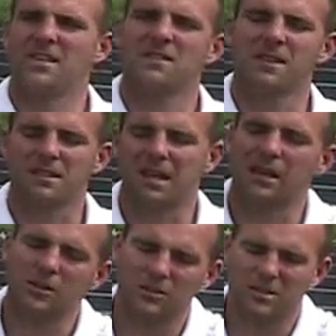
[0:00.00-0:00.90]
Okay,
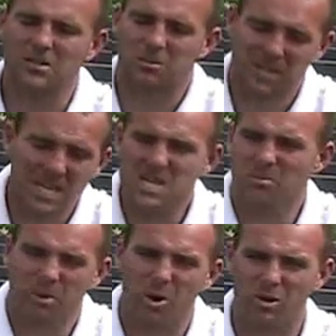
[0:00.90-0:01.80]
so let's take you
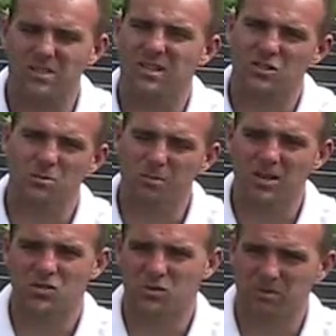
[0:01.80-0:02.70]
through the first phase of this.
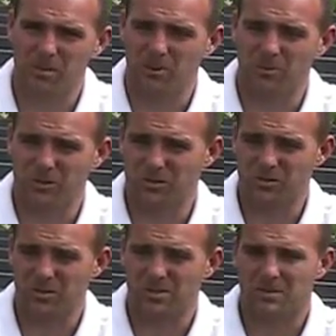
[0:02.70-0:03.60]
Now here's some key
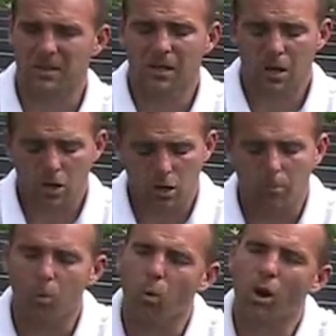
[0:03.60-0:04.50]
components that you
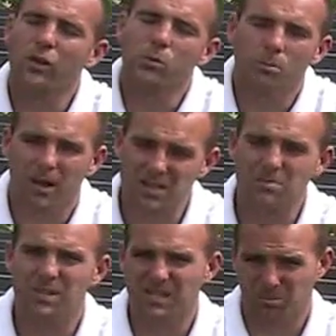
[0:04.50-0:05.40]
must remember when
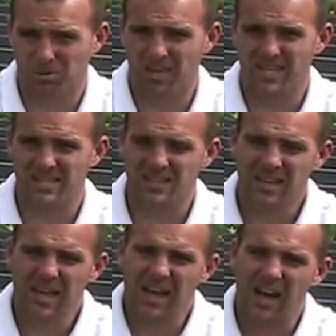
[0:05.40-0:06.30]
you do this.
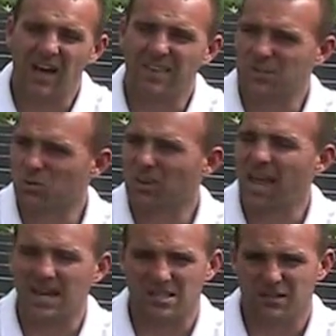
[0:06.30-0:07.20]
Number one, you
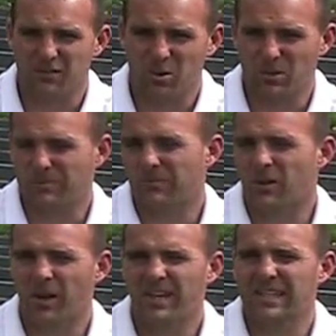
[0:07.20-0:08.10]
must be in a
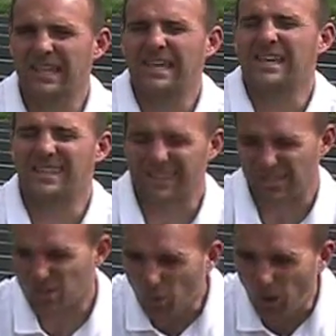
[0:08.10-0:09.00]
place that's
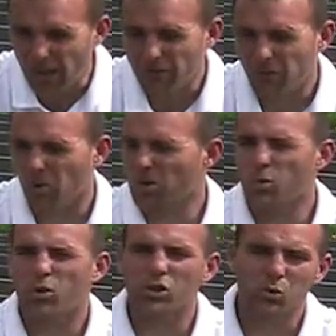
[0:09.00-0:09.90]
relaxing for you,
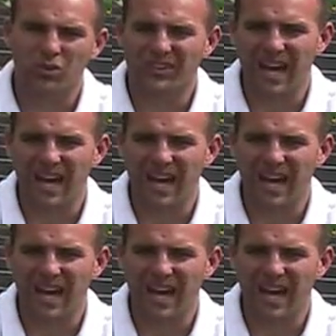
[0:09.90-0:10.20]
all right?